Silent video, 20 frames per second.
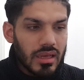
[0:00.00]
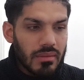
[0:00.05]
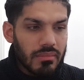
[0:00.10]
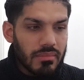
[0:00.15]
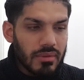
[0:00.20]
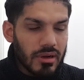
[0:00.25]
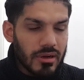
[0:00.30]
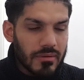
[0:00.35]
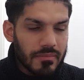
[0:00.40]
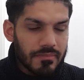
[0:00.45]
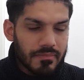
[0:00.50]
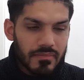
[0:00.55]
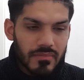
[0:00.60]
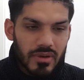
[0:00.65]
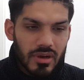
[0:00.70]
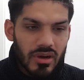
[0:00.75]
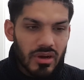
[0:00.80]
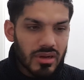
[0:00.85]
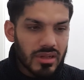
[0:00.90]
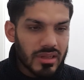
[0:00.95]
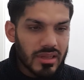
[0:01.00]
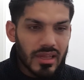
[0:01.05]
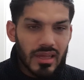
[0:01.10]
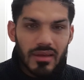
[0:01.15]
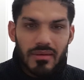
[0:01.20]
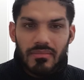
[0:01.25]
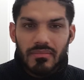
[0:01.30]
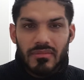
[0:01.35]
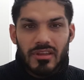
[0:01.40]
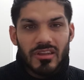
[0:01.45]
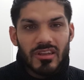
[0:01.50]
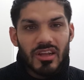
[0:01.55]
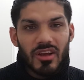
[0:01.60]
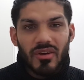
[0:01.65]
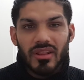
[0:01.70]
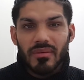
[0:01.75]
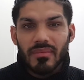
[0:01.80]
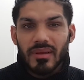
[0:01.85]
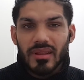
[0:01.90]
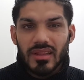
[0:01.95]
But other than that, this
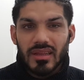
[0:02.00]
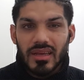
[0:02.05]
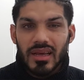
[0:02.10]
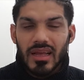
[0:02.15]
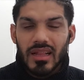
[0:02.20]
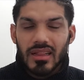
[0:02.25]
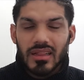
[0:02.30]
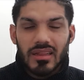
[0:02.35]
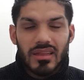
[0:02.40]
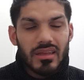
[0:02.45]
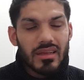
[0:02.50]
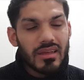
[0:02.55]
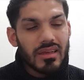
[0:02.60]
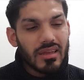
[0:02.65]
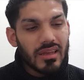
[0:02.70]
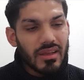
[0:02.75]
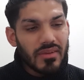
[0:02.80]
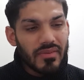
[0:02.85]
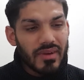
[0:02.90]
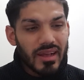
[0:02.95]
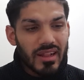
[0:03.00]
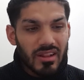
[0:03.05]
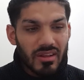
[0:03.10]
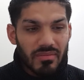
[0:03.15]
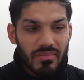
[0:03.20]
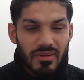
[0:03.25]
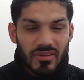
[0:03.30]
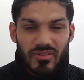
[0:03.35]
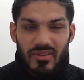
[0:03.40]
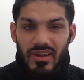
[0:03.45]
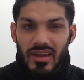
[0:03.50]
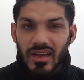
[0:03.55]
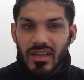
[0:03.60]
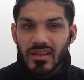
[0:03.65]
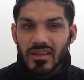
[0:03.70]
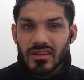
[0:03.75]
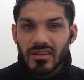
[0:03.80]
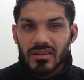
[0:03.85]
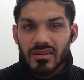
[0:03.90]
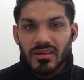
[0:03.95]
trailer is amazing, guys. If you guys love my
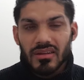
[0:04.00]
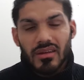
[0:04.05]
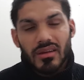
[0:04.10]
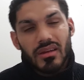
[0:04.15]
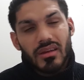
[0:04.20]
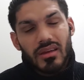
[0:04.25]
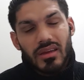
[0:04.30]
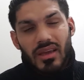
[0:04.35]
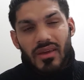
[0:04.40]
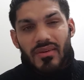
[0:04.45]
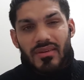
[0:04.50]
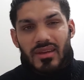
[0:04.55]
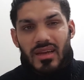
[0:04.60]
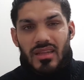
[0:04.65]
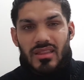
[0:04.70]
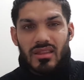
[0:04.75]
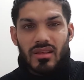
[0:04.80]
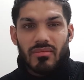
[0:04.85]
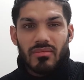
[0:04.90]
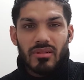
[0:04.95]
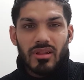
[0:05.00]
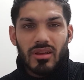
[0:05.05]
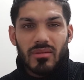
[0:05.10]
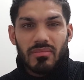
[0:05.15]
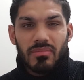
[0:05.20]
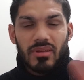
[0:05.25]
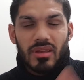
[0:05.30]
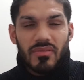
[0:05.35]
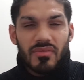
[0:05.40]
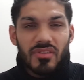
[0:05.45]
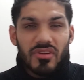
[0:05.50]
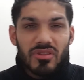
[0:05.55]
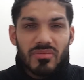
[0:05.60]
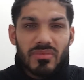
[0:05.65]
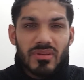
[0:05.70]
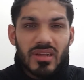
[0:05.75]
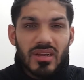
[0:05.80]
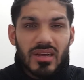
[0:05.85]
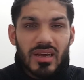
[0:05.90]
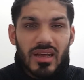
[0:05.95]
reaction, give it a thumbs up. If you're new to
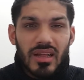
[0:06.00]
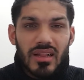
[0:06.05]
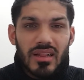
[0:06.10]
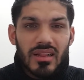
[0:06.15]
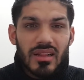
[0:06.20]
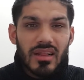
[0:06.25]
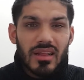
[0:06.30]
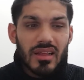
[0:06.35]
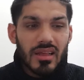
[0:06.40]
my channel, guys,